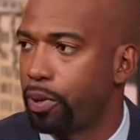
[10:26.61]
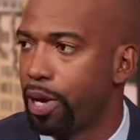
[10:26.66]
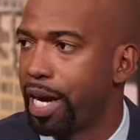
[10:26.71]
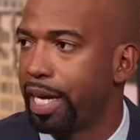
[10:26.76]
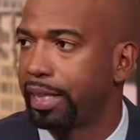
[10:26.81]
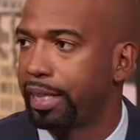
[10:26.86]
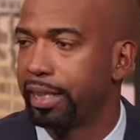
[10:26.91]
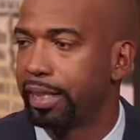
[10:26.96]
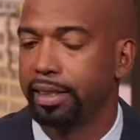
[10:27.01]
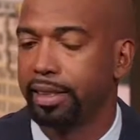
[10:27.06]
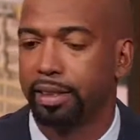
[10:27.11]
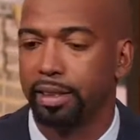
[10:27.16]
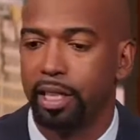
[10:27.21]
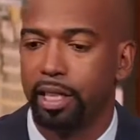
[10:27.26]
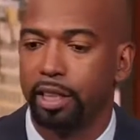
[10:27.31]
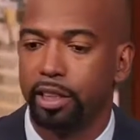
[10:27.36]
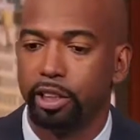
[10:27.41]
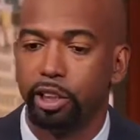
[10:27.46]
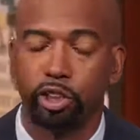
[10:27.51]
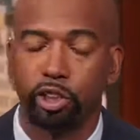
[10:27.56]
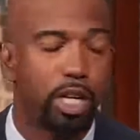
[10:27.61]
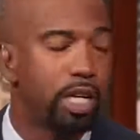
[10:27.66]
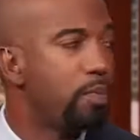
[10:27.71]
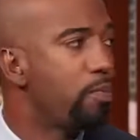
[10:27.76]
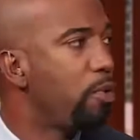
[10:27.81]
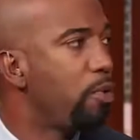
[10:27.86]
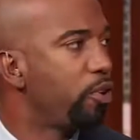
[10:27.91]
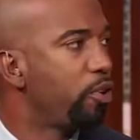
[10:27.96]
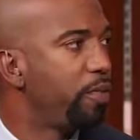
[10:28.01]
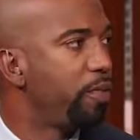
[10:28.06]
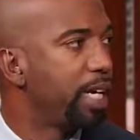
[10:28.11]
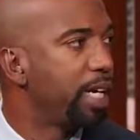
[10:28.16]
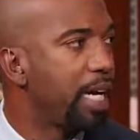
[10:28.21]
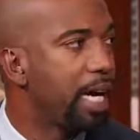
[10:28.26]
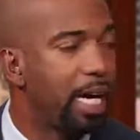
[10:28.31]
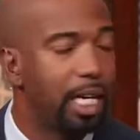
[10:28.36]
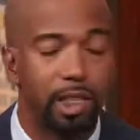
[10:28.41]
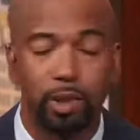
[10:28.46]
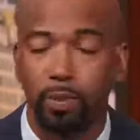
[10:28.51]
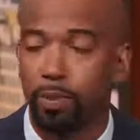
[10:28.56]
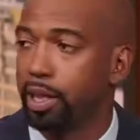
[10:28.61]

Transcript: practice to try to motivate guys,